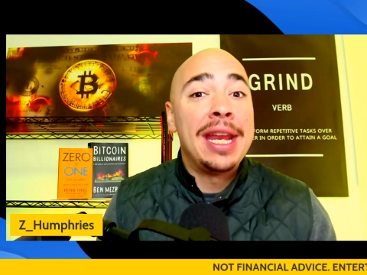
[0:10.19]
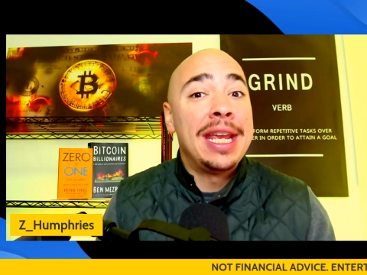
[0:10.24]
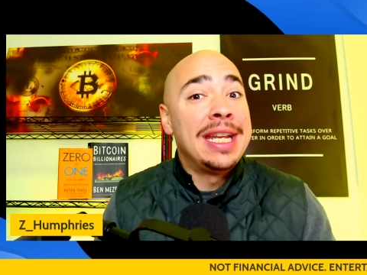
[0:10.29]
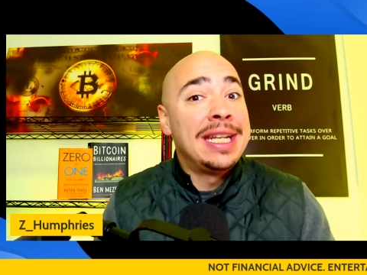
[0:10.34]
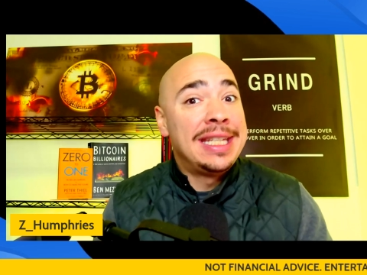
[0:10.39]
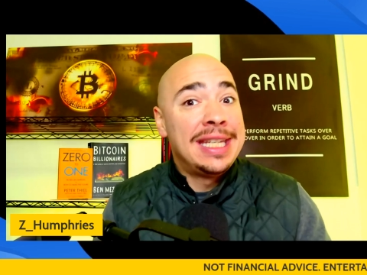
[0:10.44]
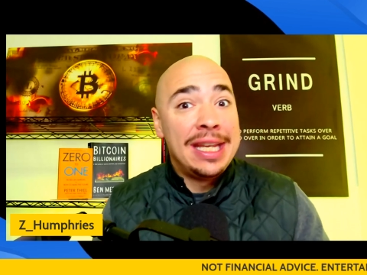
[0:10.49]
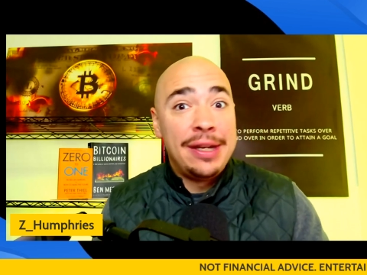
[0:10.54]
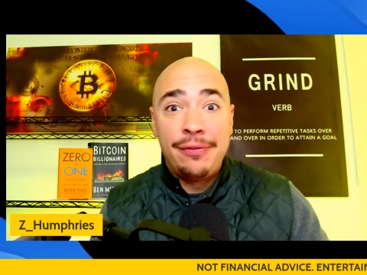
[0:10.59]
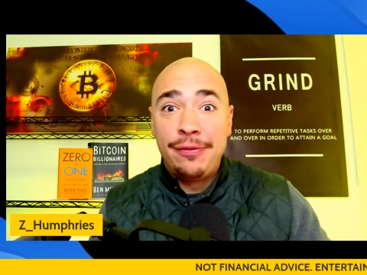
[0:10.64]

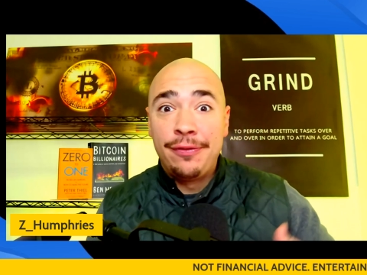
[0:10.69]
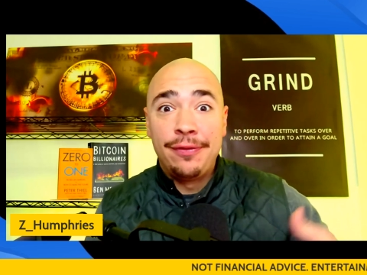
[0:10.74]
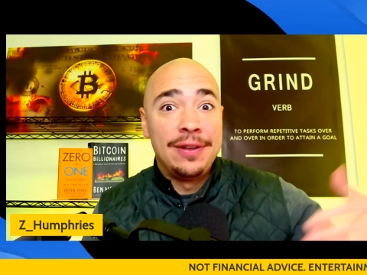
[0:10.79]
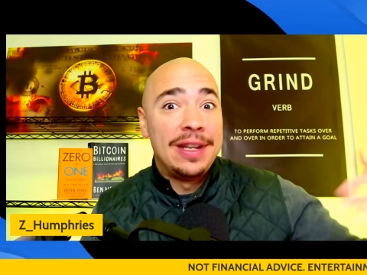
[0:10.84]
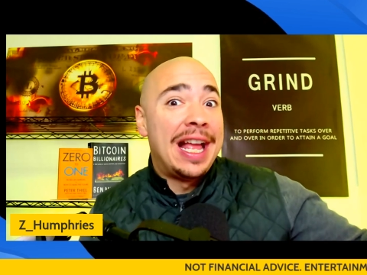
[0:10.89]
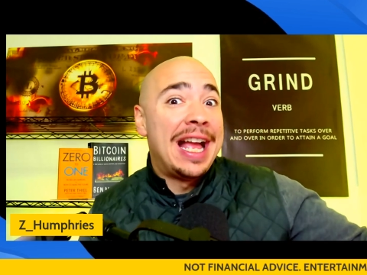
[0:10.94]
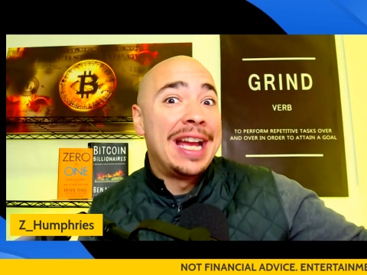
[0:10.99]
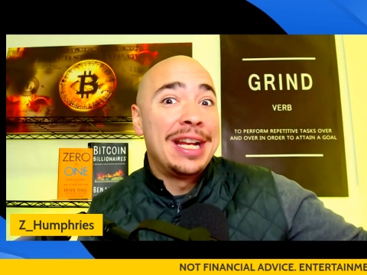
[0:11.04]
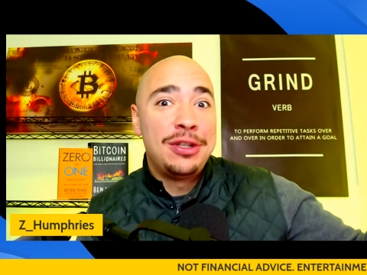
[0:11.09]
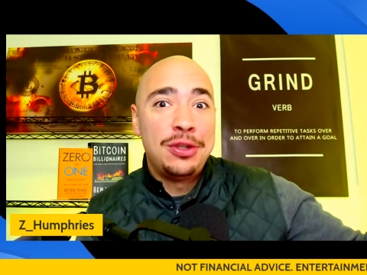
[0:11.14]
It did
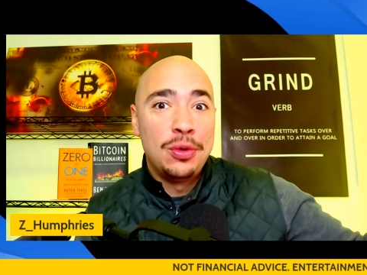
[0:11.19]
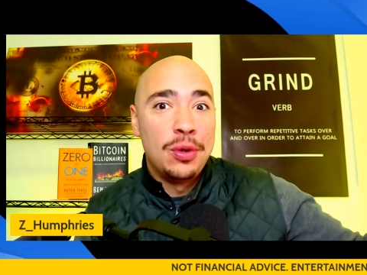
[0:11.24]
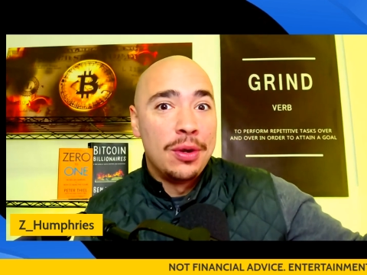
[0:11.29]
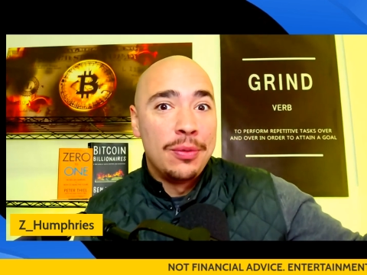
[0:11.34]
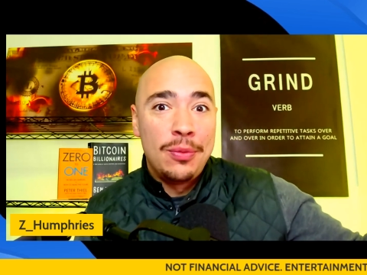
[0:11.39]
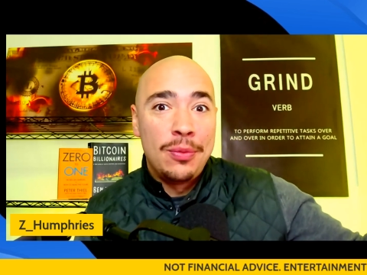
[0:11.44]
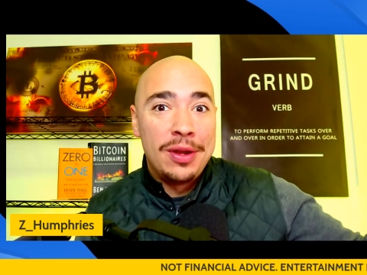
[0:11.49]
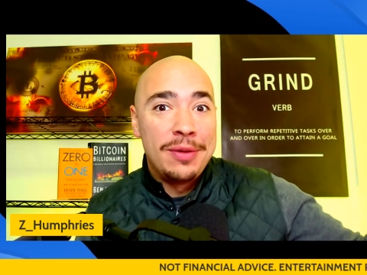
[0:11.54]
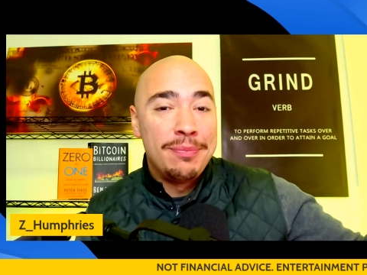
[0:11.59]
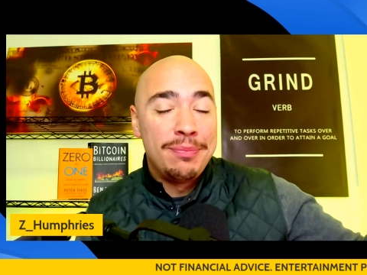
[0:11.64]
fly to a
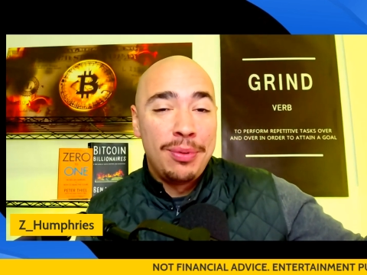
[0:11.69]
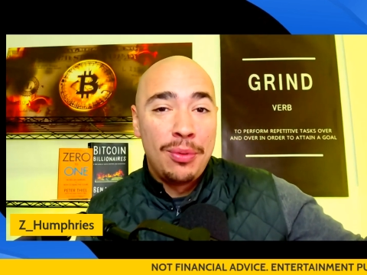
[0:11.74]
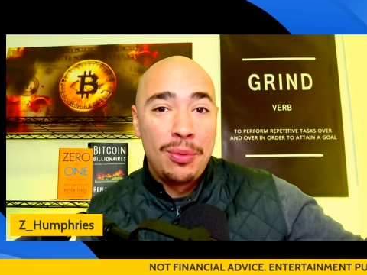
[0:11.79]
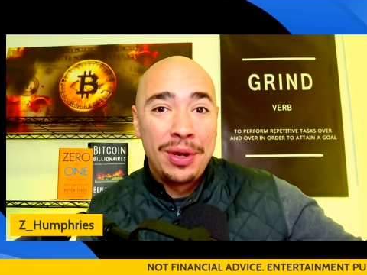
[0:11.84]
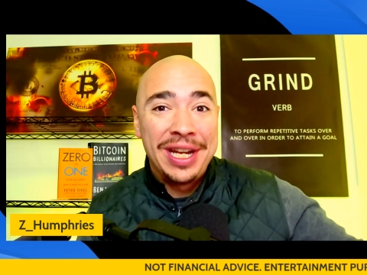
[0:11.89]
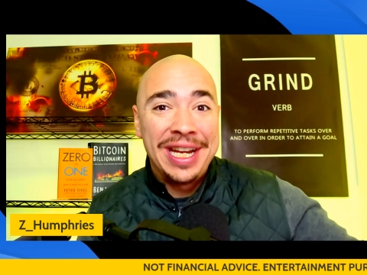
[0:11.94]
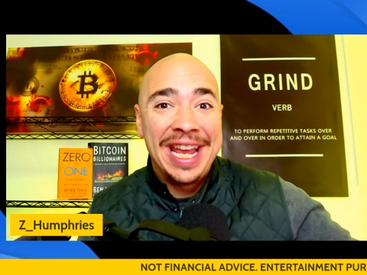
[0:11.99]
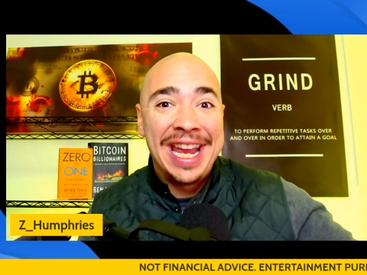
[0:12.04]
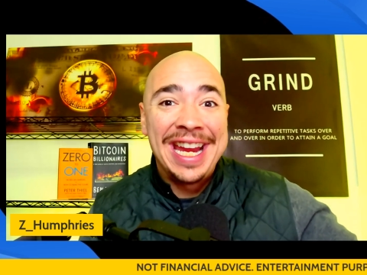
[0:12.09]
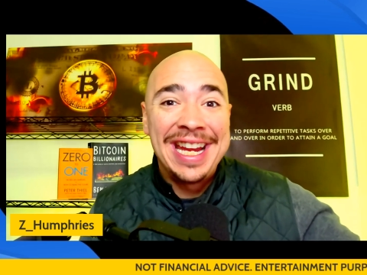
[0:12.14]

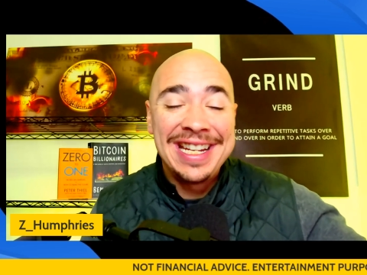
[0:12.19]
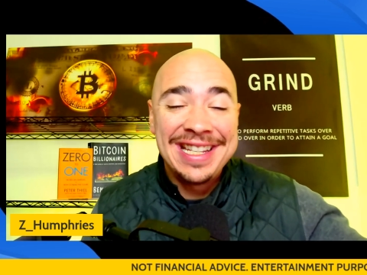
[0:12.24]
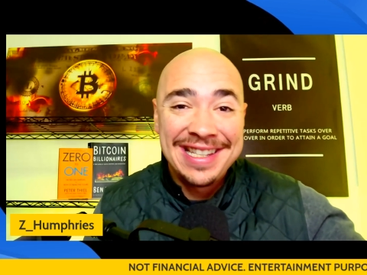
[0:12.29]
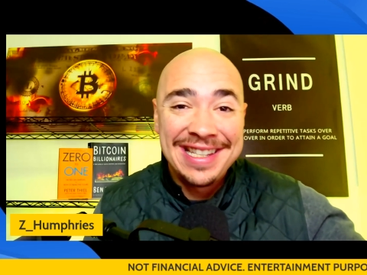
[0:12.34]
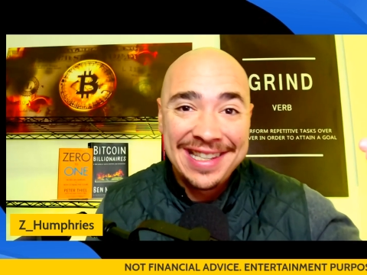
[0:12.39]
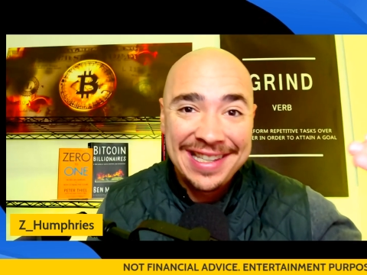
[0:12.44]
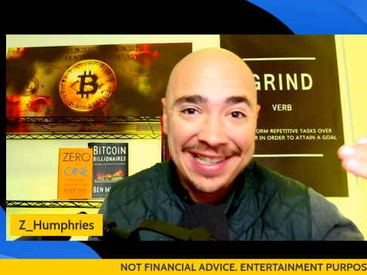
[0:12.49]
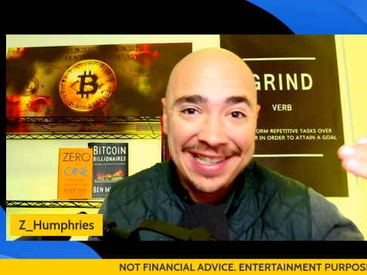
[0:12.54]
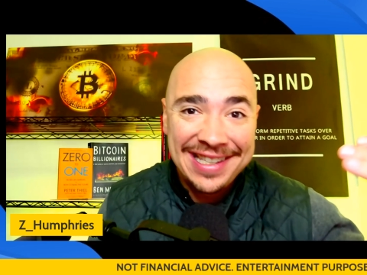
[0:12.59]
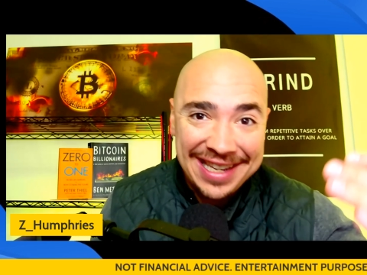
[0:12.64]

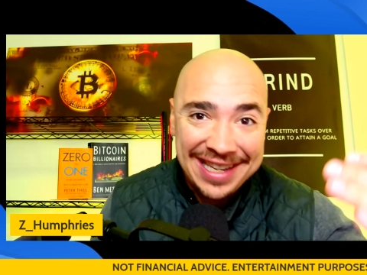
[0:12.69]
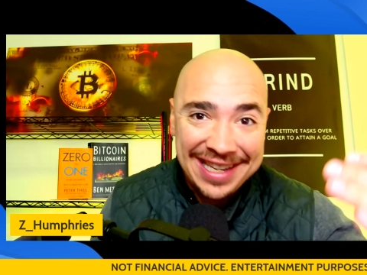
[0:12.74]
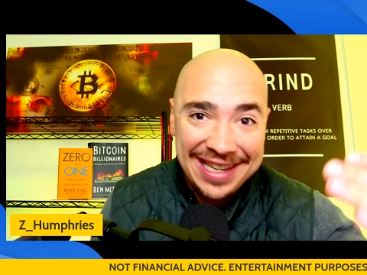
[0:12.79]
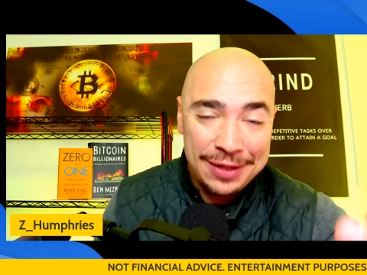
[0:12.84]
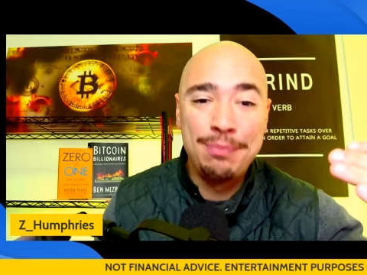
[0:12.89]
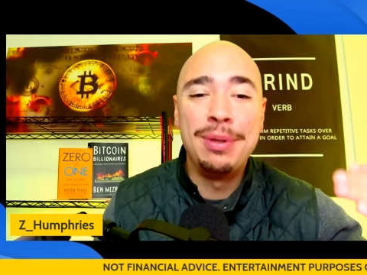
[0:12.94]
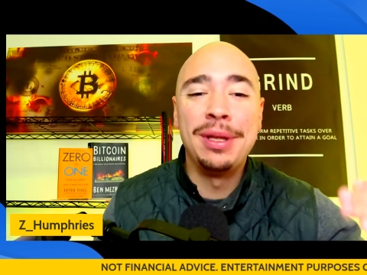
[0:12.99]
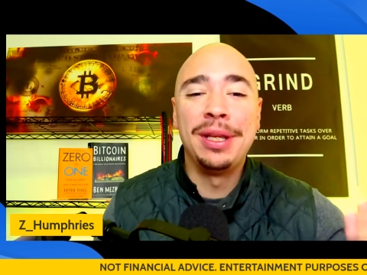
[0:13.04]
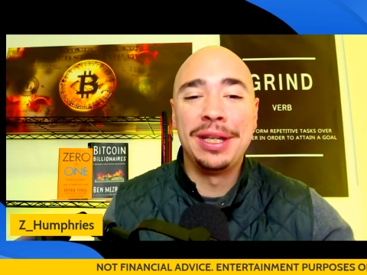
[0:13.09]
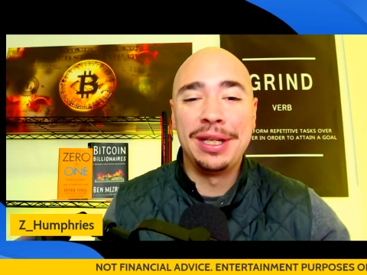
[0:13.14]
$1.86
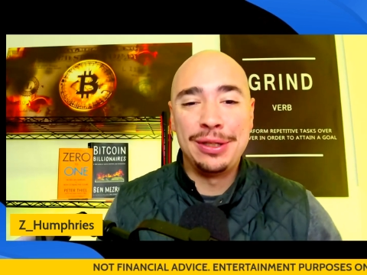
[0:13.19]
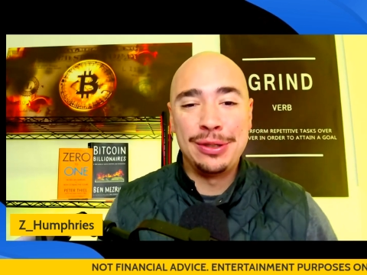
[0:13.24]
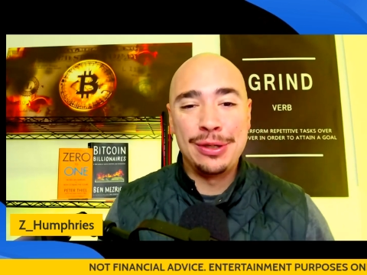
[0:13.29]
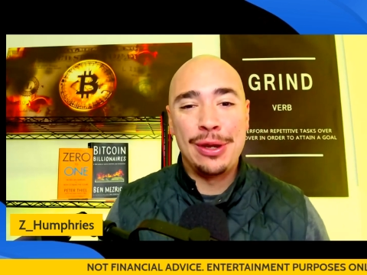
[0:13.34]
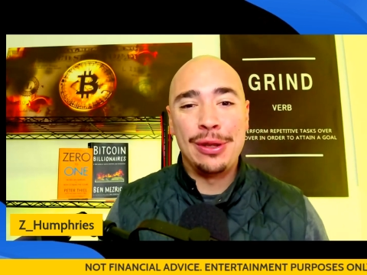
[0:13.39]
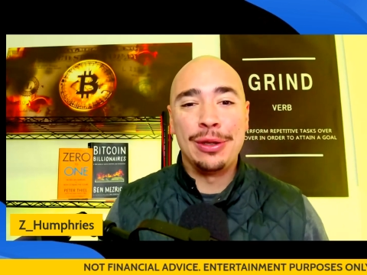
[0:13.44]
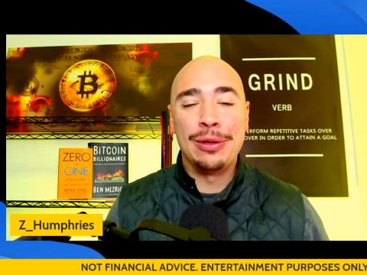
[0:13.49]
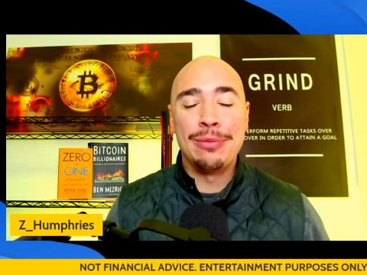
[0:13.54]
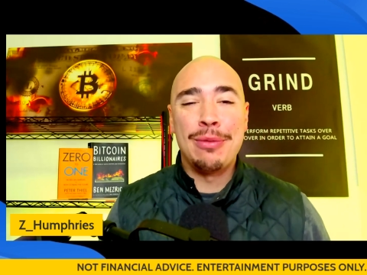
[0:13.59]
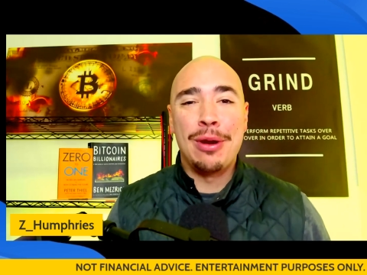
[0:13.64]
billion
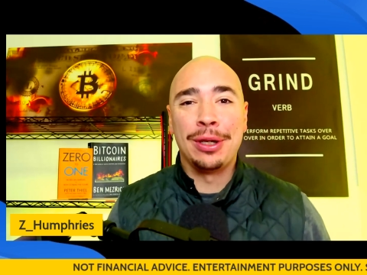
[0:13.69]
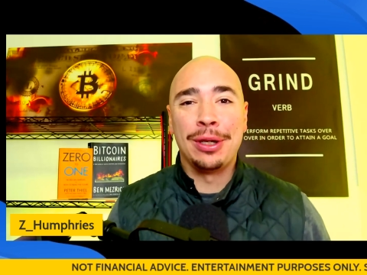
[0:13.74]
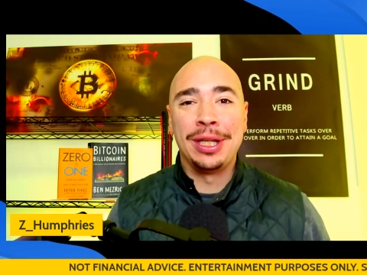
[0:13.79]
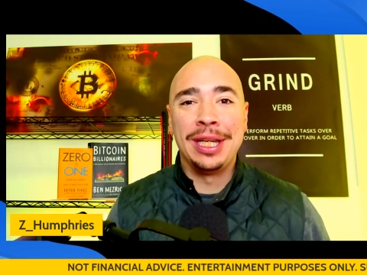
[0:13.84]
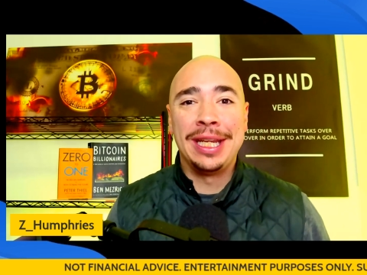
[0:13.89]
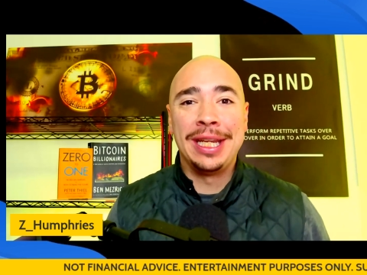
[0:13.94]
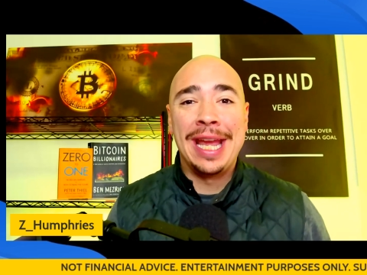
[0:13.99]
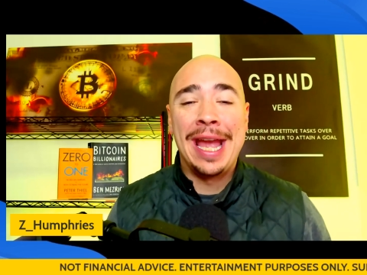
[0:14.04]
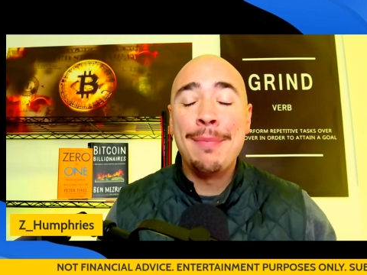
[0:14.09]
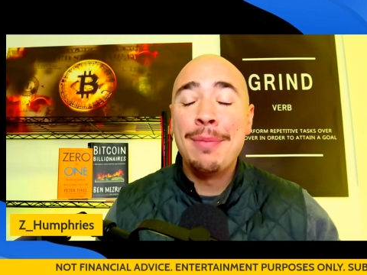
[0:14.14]

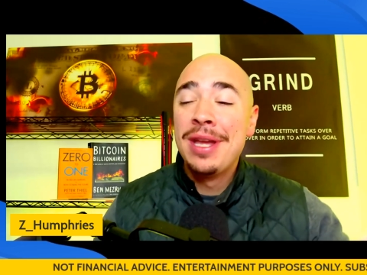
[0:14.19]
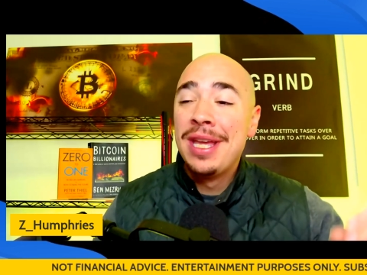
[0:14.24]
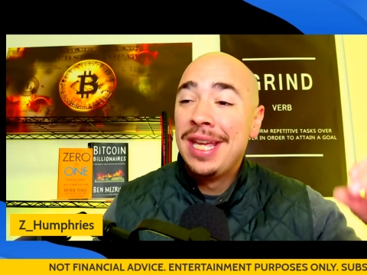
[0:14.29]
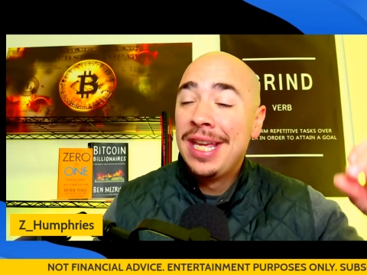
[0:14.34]
market cap,